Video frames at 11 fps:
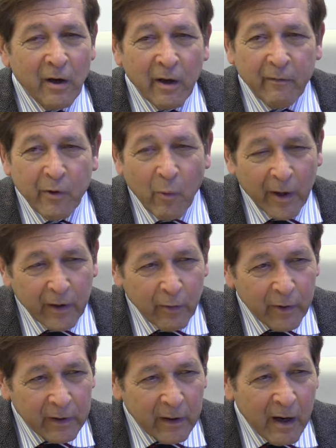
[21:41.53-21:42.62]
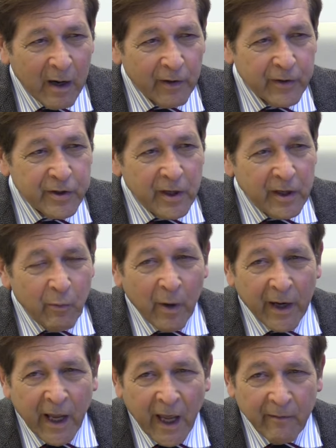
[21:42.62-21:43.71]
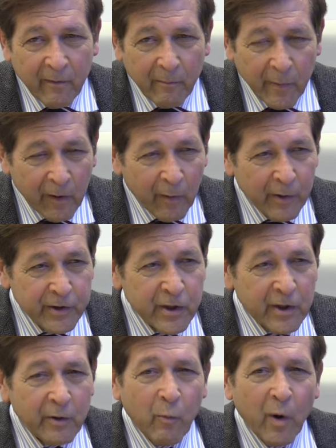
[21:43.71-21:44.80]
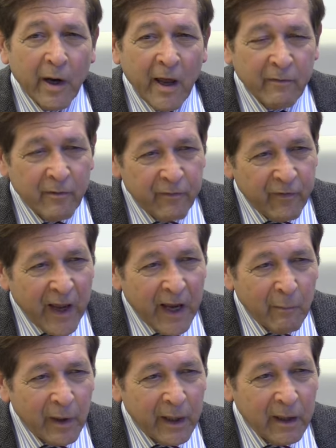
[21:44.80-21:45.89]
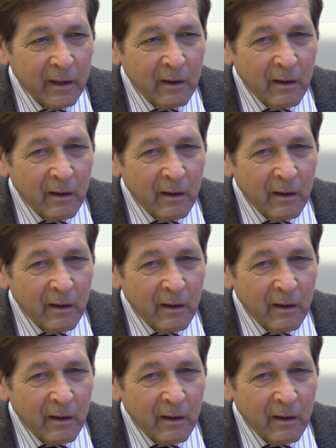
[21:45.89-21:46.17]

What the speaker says: If you want to go to college, you want to have a marriage, you want to have a family.